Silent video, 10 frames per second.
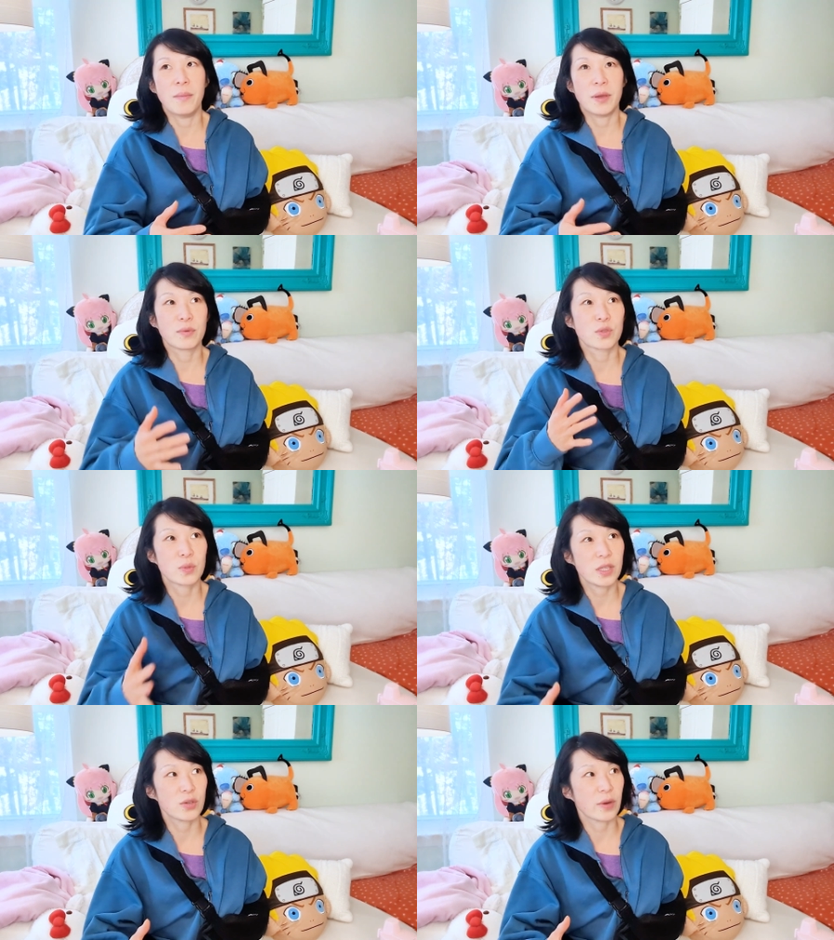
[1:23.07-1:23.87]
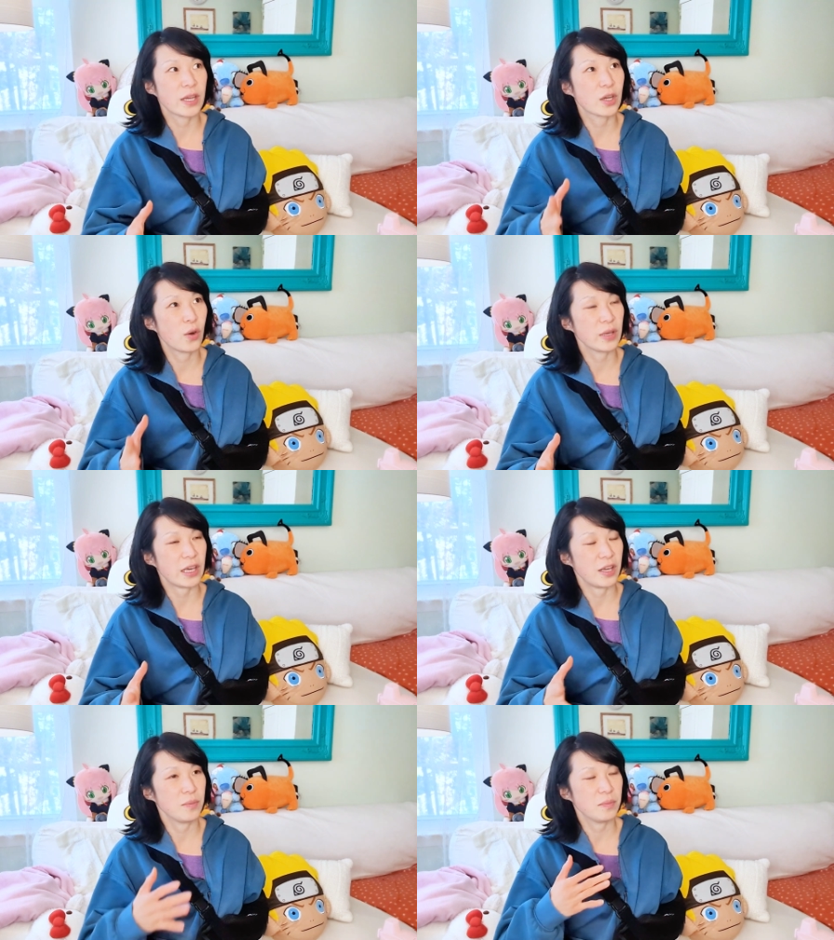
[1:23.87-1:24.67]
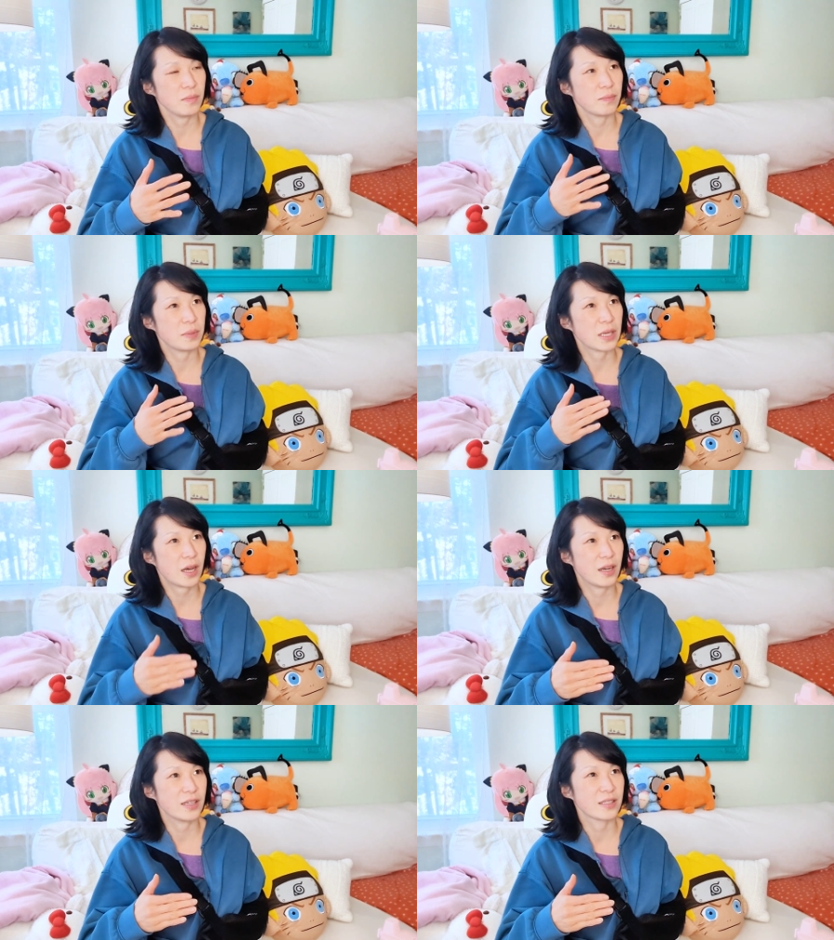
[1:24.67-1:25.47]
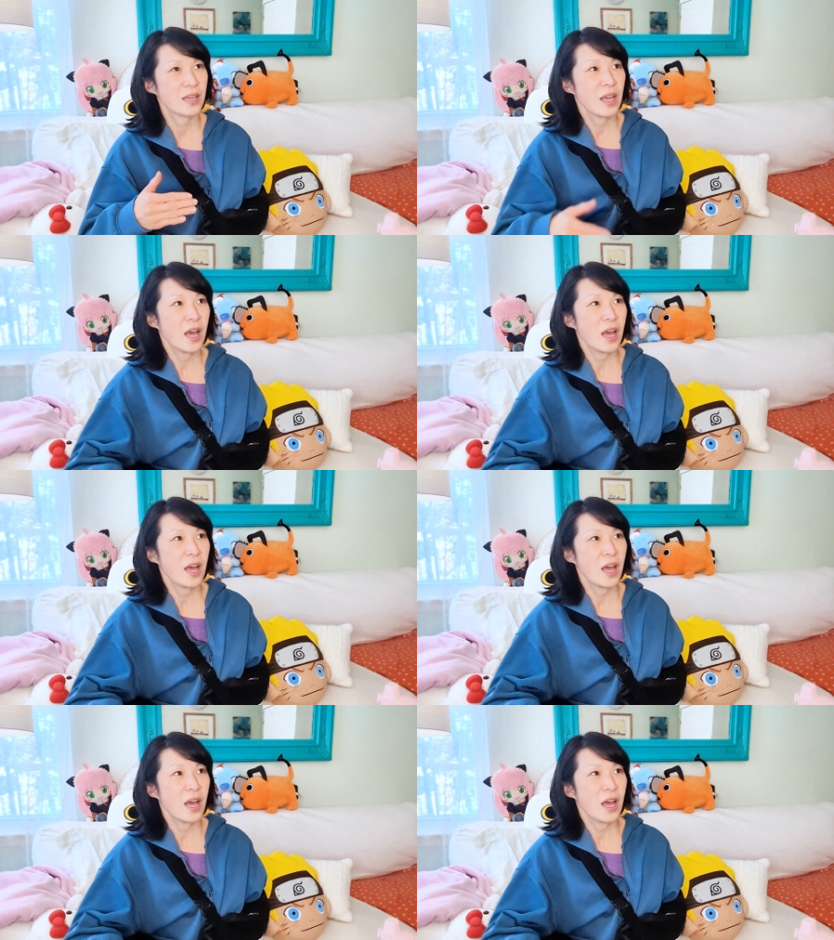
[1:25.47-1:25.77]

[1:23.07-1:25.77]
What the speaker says: It was really great going in because